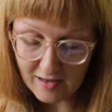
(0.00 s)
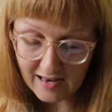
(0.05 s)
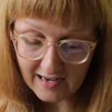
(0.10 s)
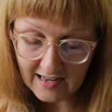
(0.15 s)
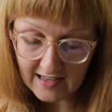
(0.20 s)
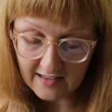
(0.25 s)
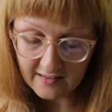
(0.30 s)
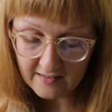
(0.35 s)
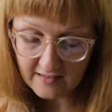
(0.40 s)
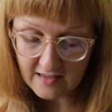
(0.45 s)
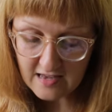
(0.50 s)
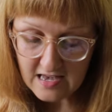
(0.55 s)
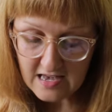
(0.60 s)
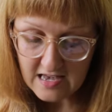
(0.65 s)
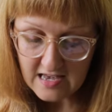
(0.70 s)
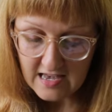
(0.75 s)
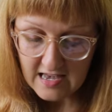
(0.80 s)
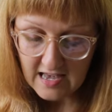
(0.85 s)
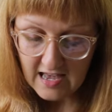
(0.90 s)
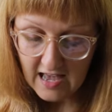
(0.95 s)
make list.
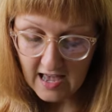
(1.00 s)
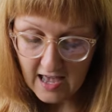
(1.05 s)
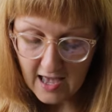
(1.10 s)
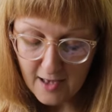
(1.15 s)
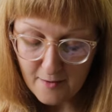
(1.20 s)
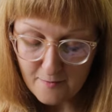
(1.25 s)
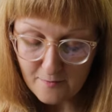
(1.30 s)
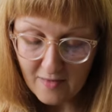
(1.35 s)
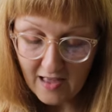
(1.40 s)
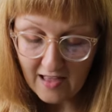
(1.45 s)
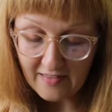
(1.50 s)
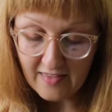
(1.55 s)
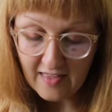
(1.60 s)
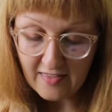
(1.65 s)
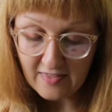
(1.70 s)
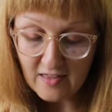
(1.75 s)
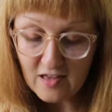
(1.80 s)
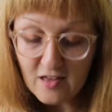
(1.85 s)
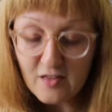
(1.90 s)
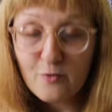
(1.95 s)
And
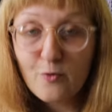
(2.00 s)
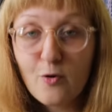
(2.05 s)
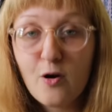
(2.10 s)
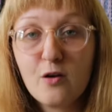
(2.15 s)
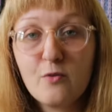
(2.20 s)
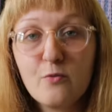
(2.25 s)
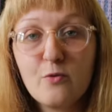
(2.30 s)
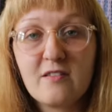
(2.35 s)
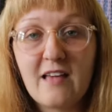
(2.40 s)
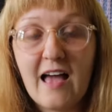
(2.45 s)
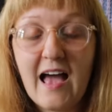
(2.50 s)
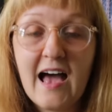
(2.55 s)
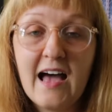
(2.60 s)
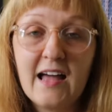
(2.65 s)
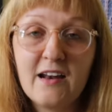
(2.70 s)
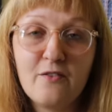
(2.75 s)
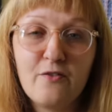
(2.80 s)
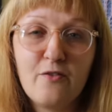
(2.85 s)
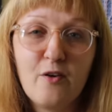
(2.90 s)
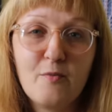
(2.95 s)
then the other one was
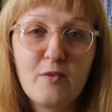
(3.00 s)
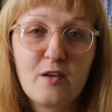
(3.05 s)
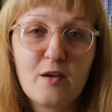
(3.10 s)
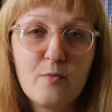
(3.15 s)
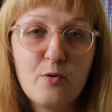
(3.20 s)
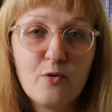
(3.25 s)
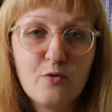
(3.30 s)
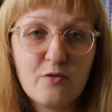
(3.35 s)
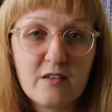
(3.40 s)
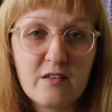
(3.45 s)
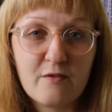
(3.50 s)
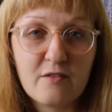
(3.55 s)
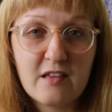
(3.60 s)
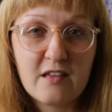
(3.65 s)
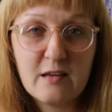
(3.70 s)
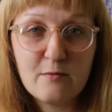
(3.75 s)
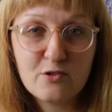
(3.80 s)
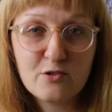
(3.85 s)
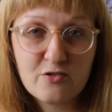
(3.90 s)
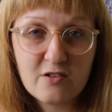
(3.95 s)
Anne from the Compulsive
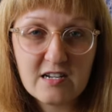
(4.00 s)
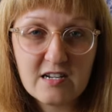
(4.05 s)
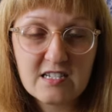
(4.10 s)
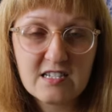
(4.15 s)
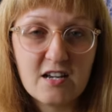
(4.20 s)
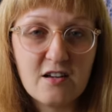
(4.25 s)
Seamstress.